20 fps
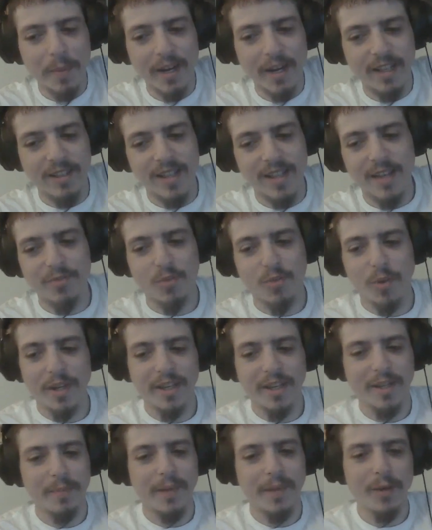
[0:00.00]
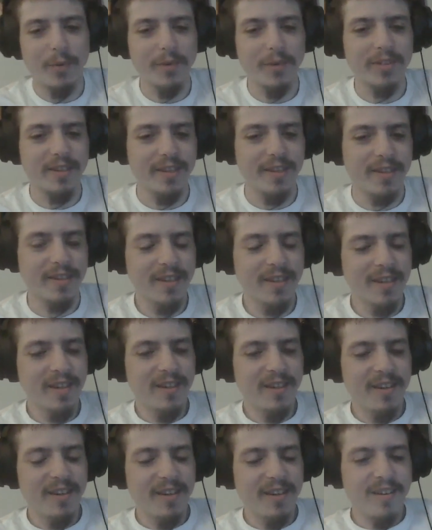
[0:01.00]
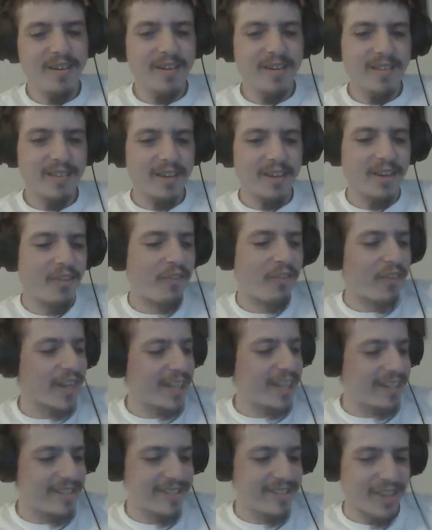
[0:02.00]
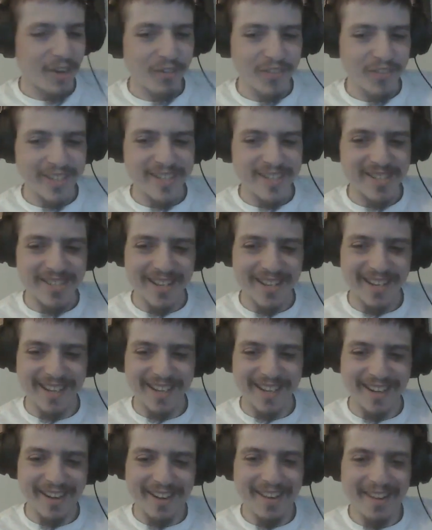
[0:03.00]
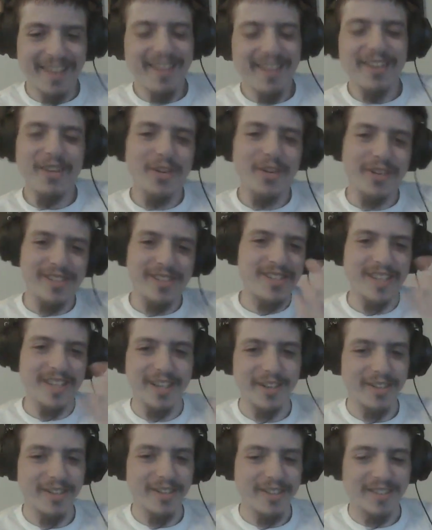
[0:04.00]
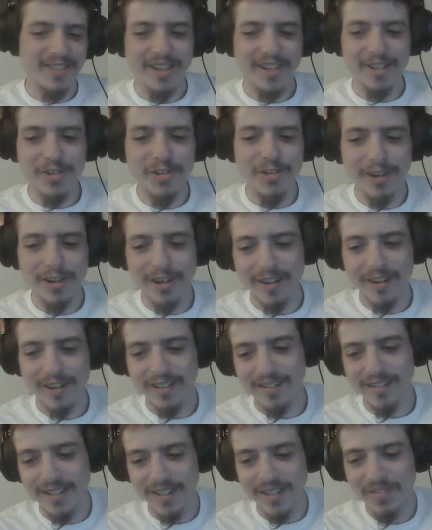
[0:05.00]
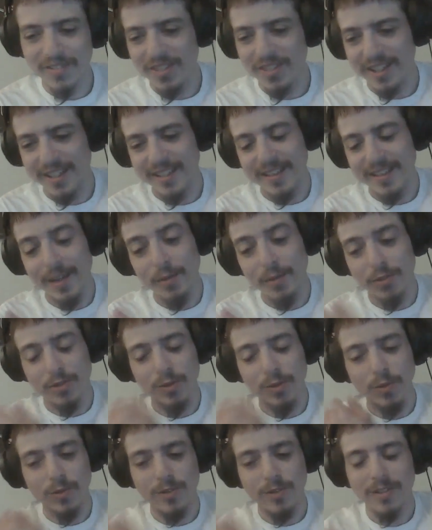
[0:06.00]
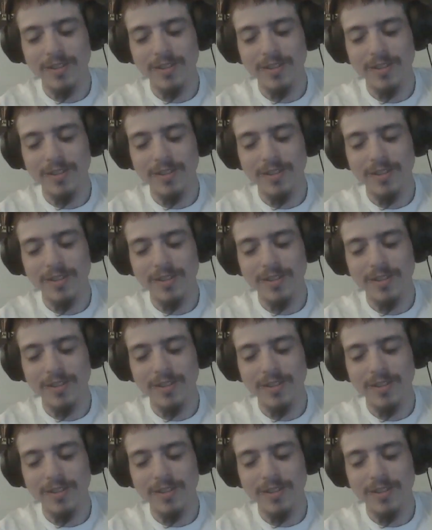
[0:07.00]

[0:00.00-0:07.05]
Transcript: loved when he came out with the fucking selfie stick, and you could see it on the Titantron and stuff. Like, that was cool.